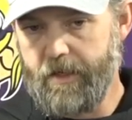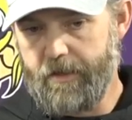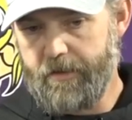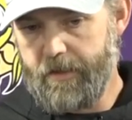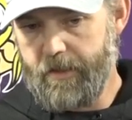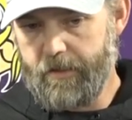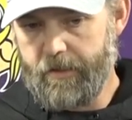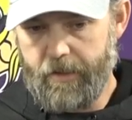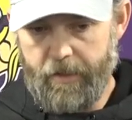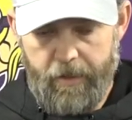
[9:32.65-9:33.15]
I
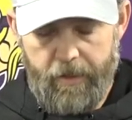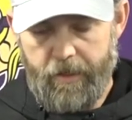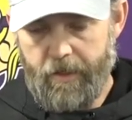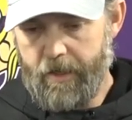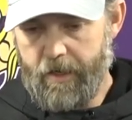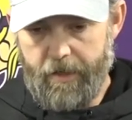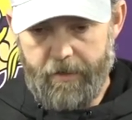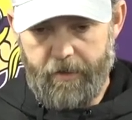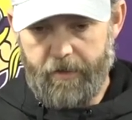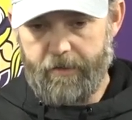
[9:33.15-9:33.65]
think
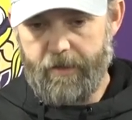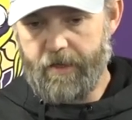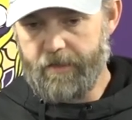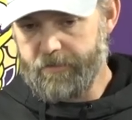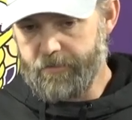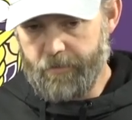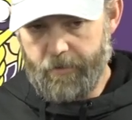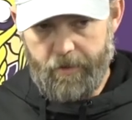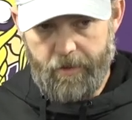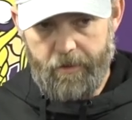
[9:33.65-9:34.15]

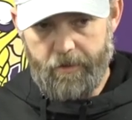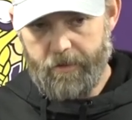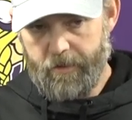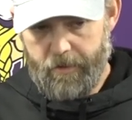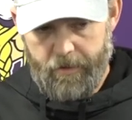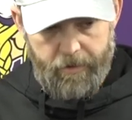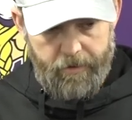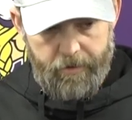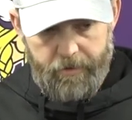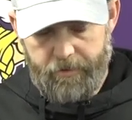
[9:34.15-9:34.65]
that's where
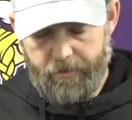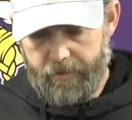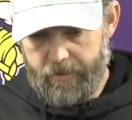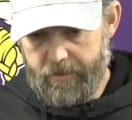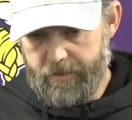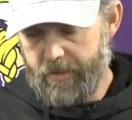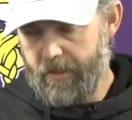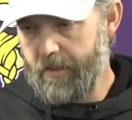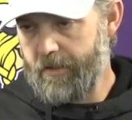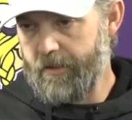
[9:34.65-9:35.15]
you
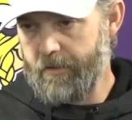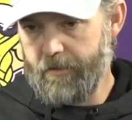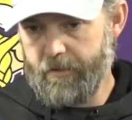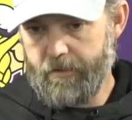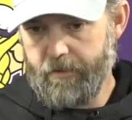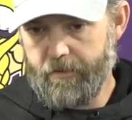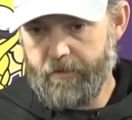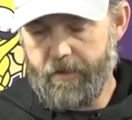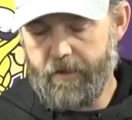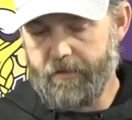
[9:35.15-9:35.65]
could say
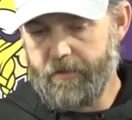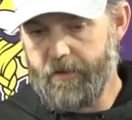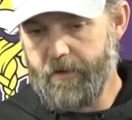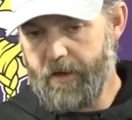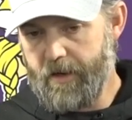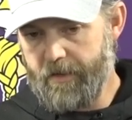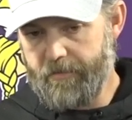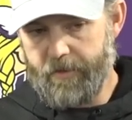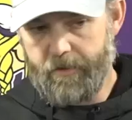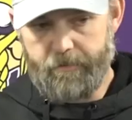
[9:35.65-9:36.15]
that they're
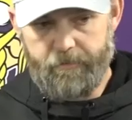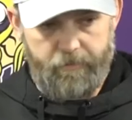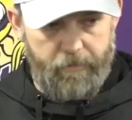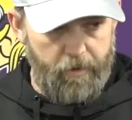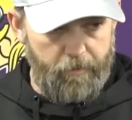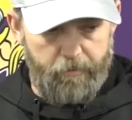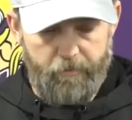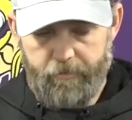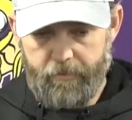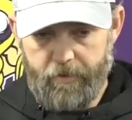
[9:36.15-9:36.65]

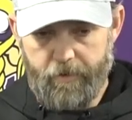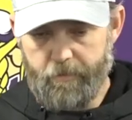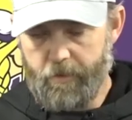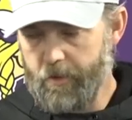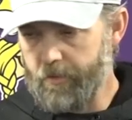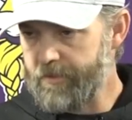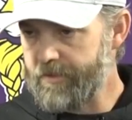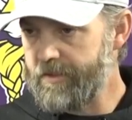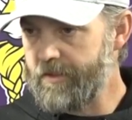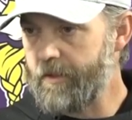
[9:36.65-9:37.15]
having the
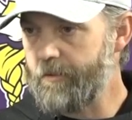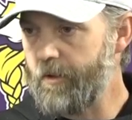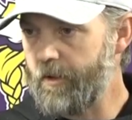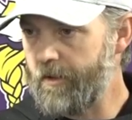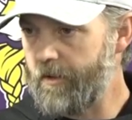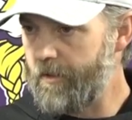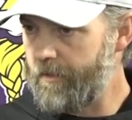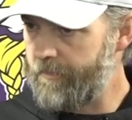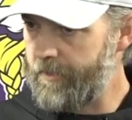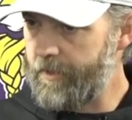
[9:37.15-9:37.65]
most
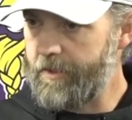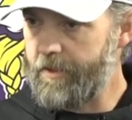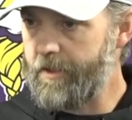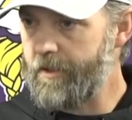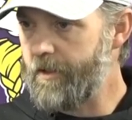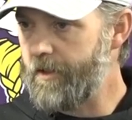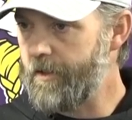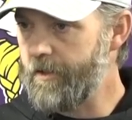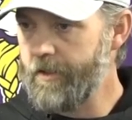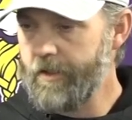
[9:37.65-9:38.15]
similar of a
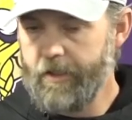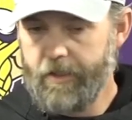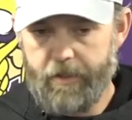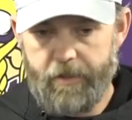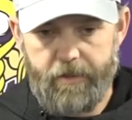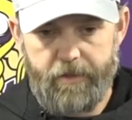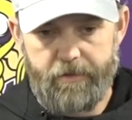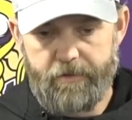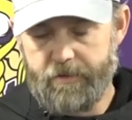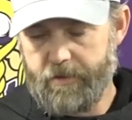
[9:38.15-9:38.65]
year,
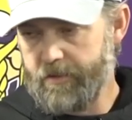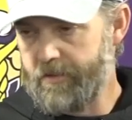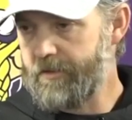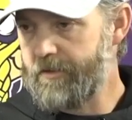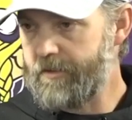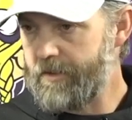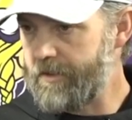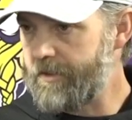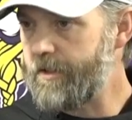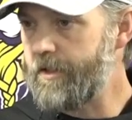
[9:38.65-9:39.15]
is
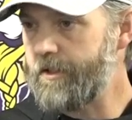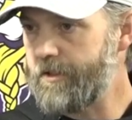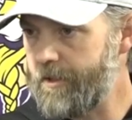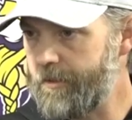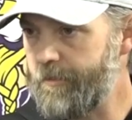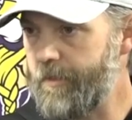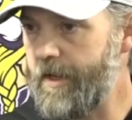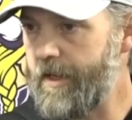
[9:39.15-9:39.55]
just decision